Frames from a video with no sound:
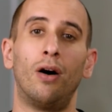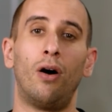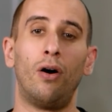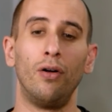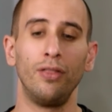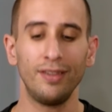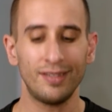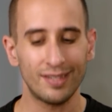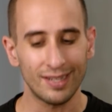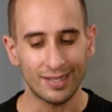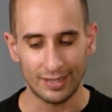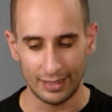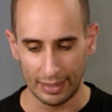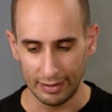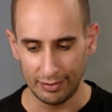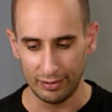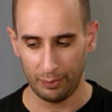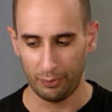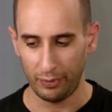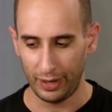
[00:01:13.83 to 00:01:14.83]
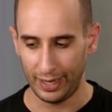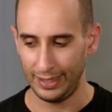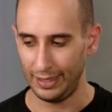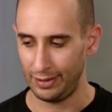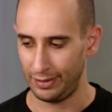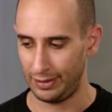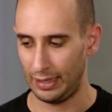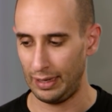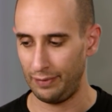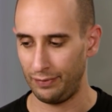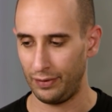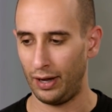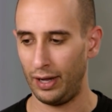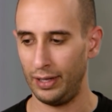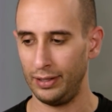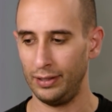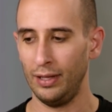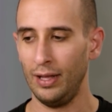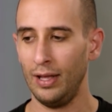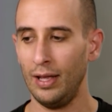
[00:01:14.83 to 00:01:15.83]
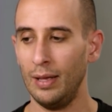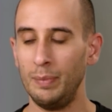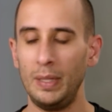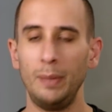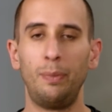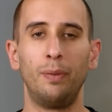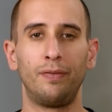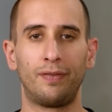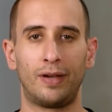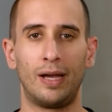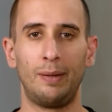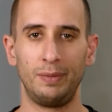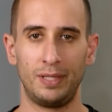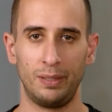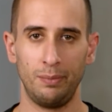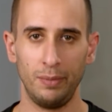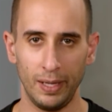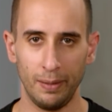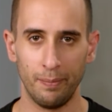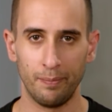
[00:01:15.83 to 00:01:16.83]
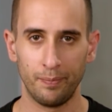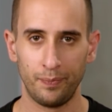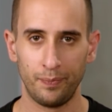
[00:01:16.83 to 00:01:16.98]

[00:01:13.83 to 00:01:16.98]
all the successful brand deals that I've gotten, people have come to me.